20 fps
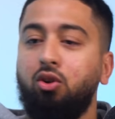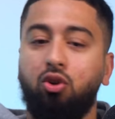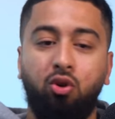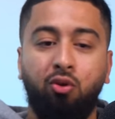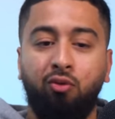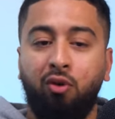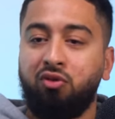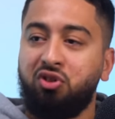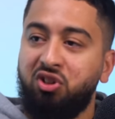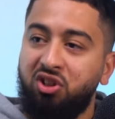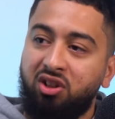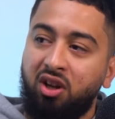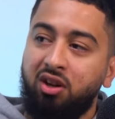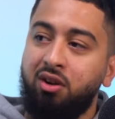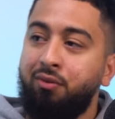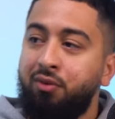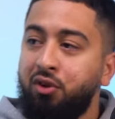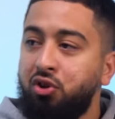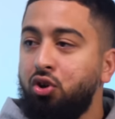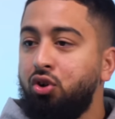You've obviously done the
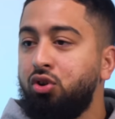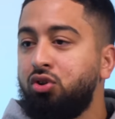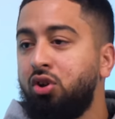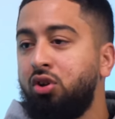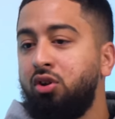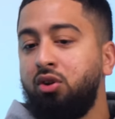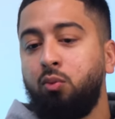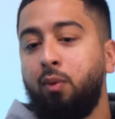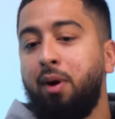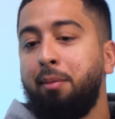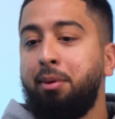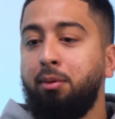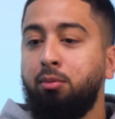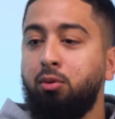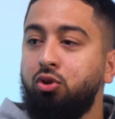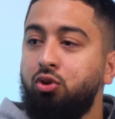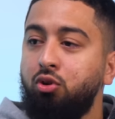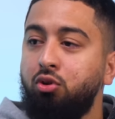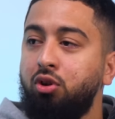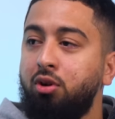videos on where people
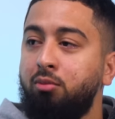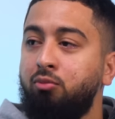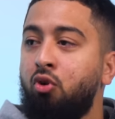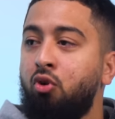are doing them